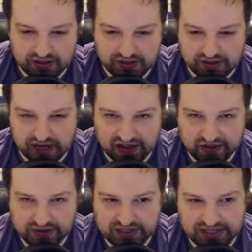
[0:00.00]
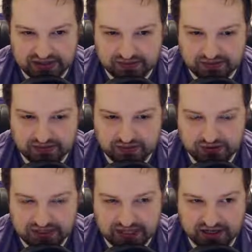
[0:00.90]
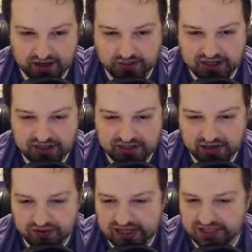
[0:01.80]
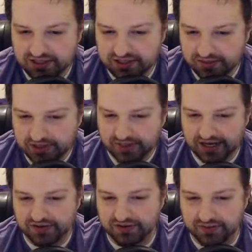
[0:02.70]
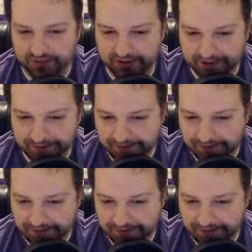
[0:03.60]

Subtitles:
I think was it a couple years ago? Last year sometime? I don't remember.